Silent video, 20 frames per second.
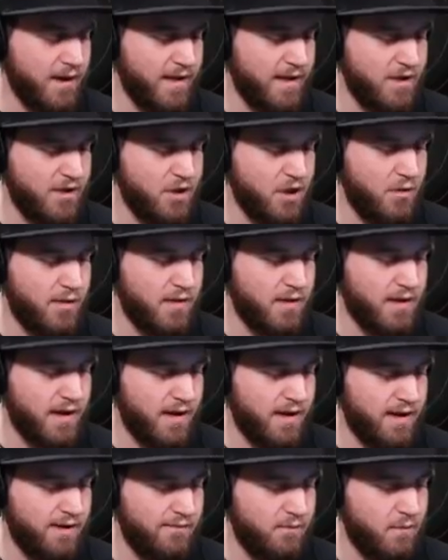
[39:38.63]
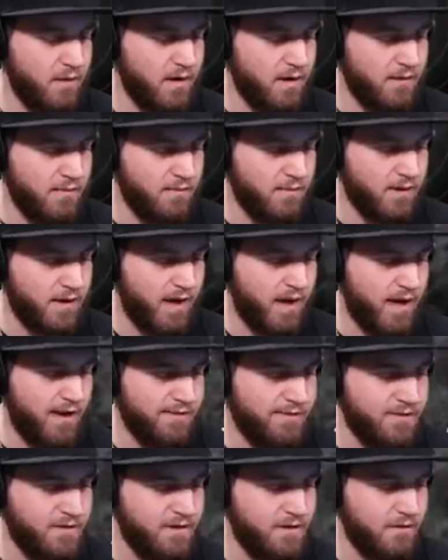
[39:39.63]
why. It's showing that I have one, but I
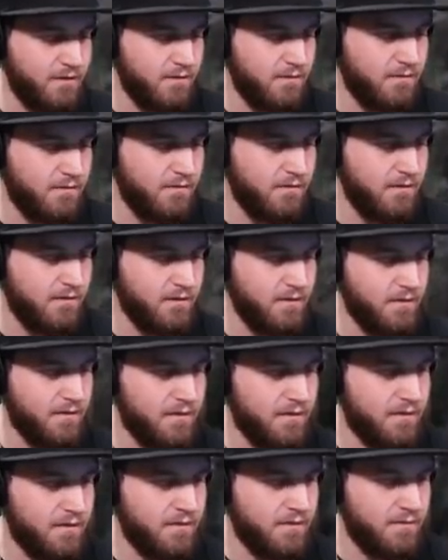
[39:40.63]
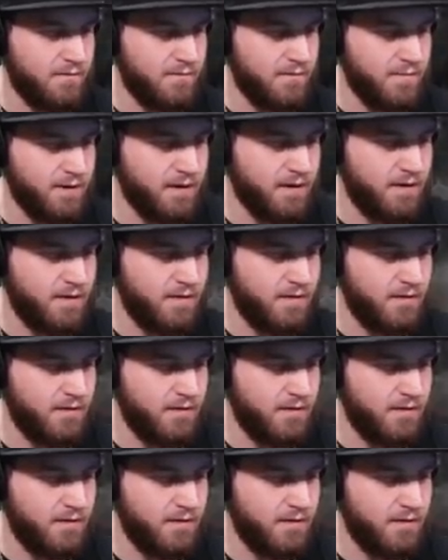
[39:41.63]
have two. But